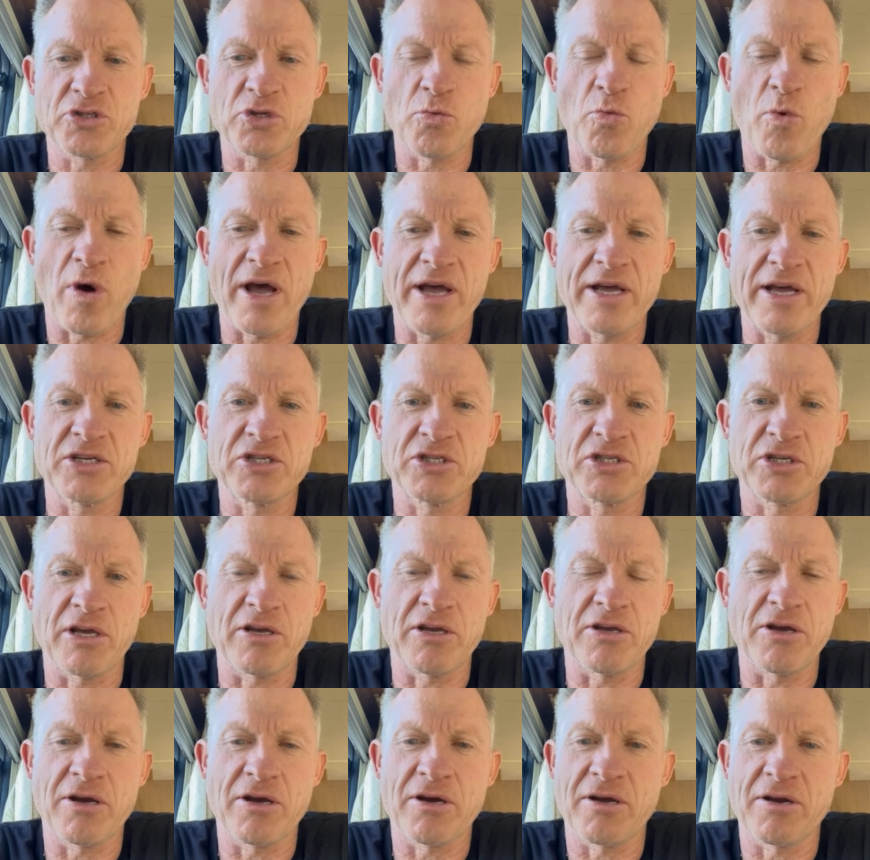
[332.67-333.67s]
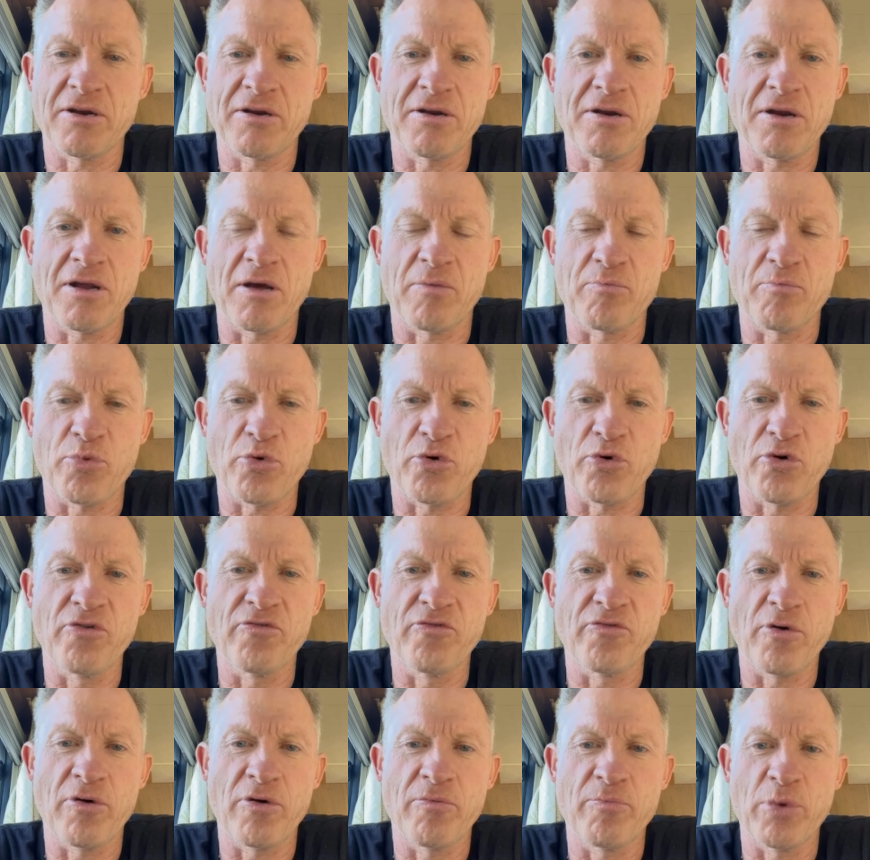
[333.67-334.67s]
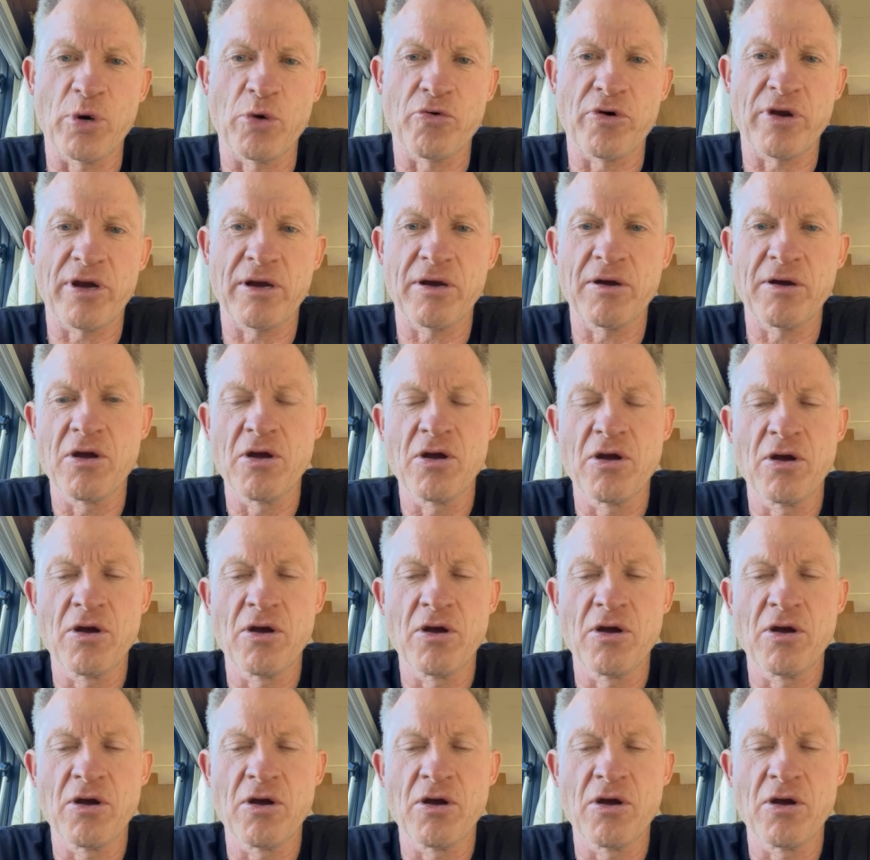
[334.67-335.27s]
of ways that you can improve a building,